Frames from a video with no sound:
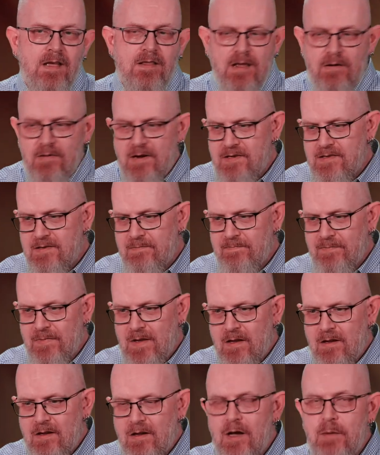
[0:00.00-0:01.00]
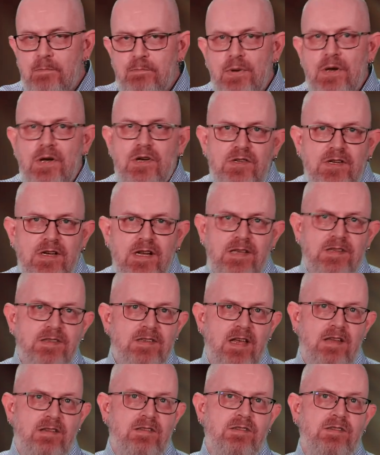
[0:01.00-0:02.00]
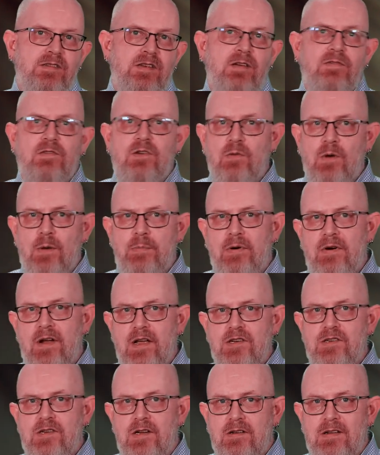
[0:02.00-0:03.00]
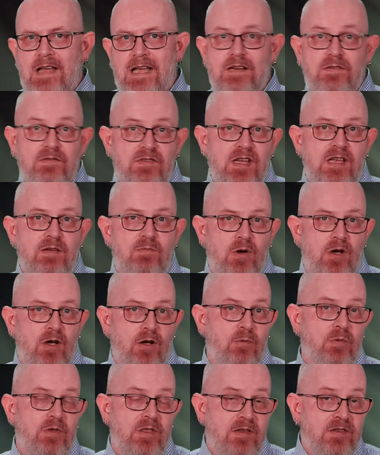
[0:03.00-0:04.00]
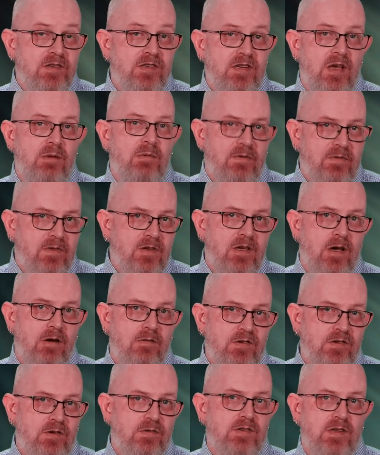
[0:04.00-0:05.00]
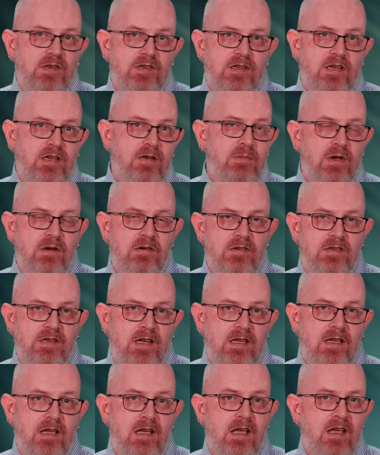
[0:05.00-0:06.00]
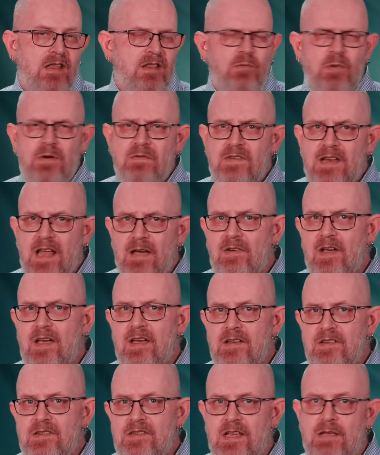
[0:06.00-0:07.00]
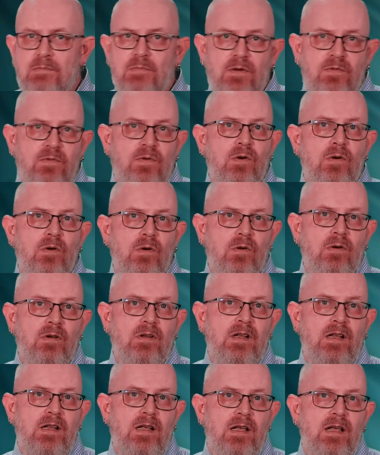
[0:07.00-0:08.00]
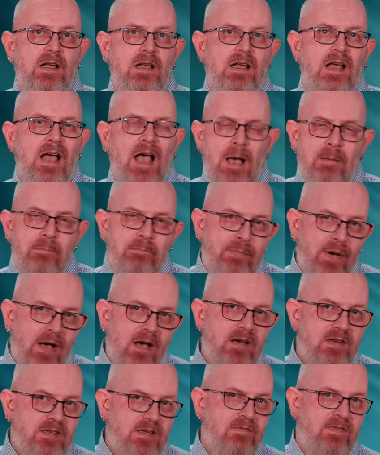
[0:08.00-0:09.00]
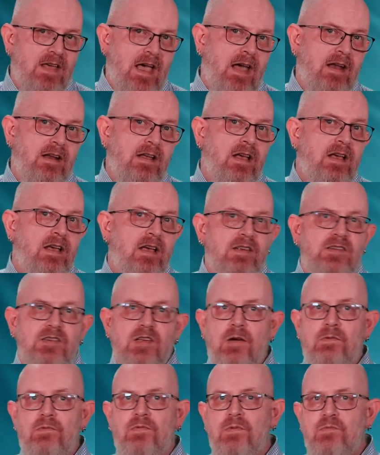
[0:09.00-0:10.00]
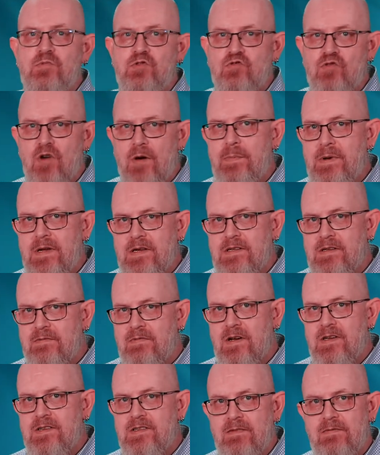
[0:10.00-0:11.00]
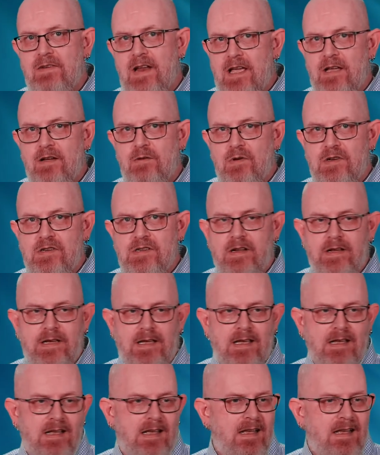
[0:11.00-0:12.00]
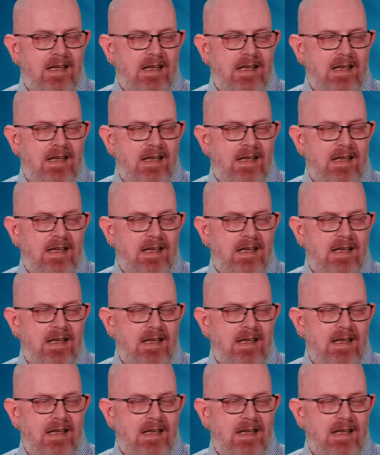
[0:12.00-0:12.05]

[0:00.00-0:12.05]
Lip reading: There is a burgeoning sense of cooperation and of teamwork within some of the current autistic community that we've never seen before. And part of that has come from dropping divisive language like